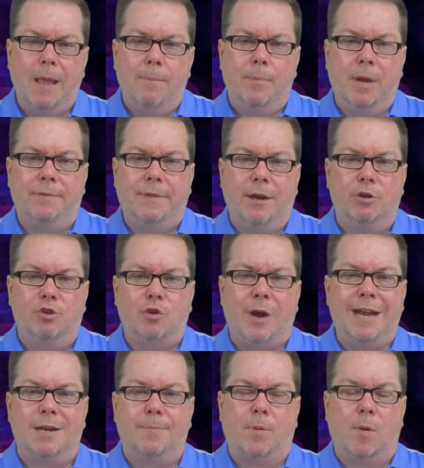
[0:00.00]
but they're
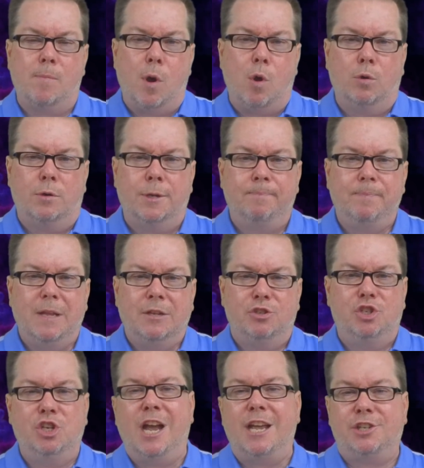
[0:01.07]
trying to promote
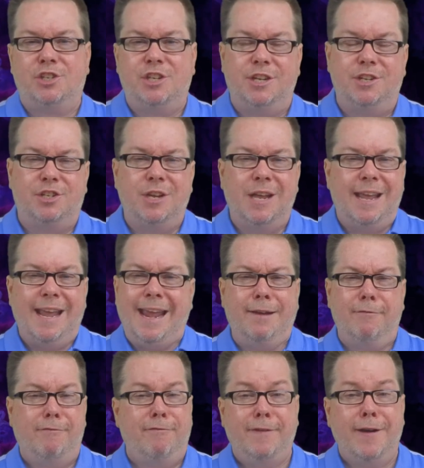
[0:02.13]
justice
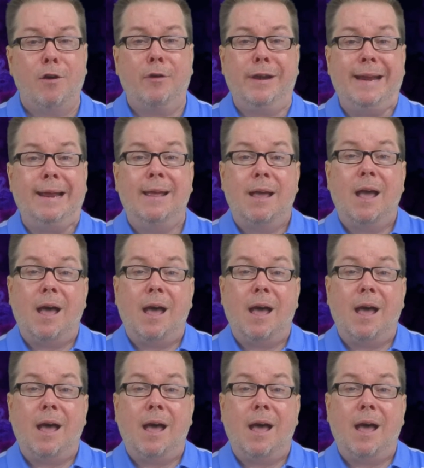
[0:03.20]
in very